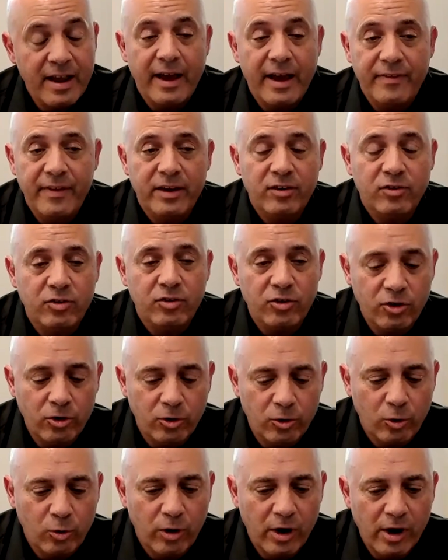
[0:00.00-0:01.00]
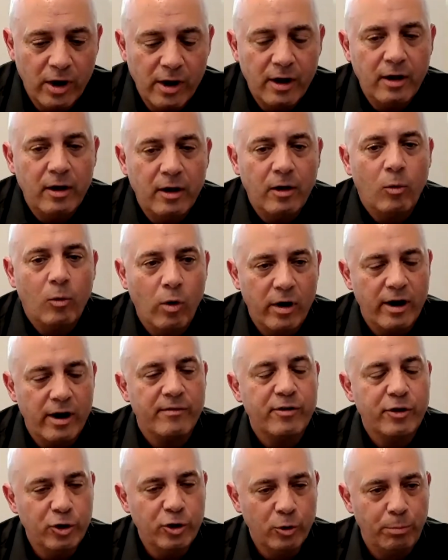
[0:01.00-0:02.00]
And then 2,
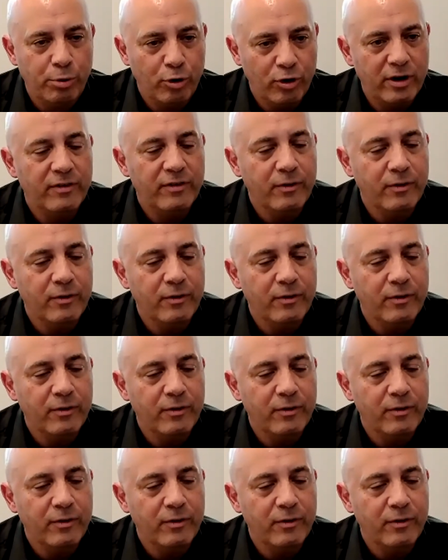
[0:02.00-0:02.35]
whatever you put